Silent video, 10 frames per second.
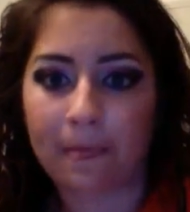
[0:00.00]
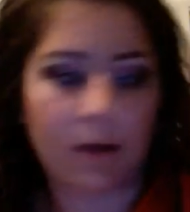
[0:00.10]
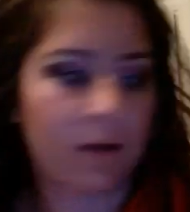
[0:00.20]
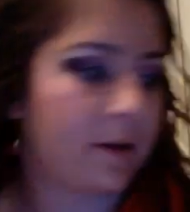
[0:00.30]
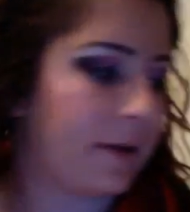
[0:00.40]

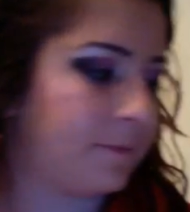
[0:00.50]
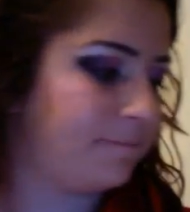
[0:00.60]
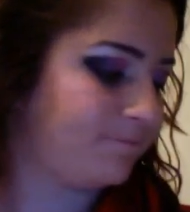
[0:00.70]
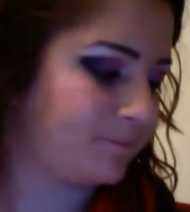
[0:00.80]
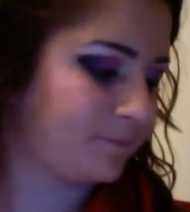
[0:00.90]
Alright,
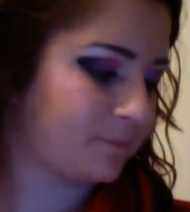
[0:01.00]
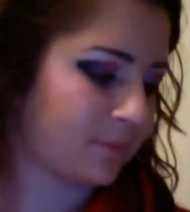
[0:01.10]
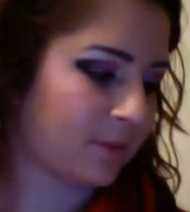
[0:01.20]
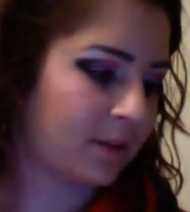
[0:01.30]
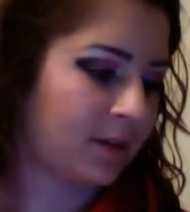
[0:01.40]

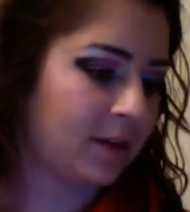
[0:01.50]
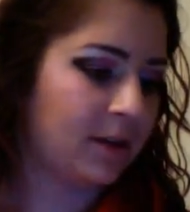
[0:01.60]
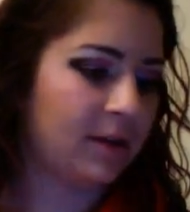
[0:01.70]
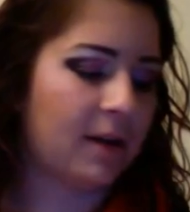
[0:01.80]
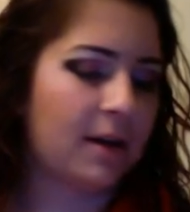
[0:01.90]

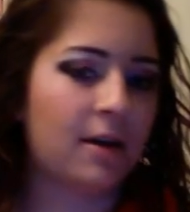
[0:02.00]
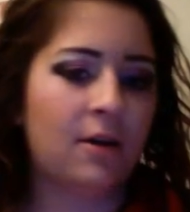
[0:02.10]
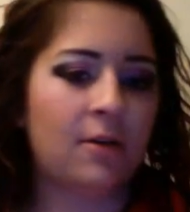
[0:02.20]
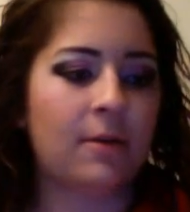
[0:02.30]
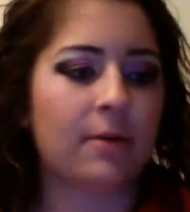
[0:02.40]

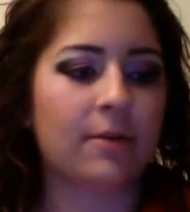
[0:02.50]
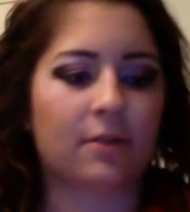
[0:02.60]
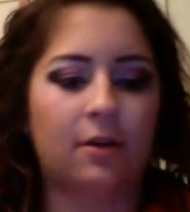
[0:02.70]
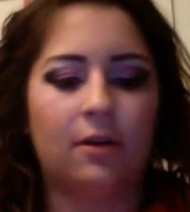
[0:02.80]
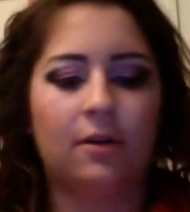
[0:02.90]
now we want to
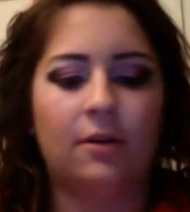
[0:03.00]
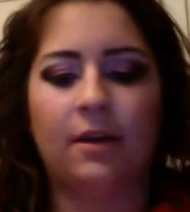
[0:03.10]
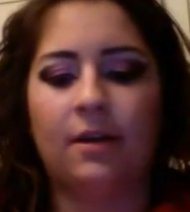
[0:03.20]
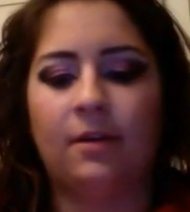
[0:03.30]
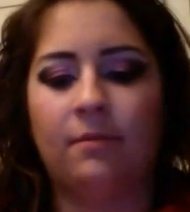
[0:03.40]
curl
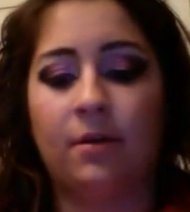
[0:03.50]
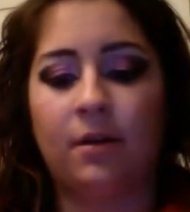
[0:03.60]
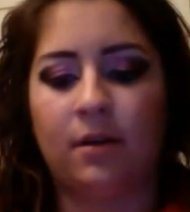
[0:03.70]
them.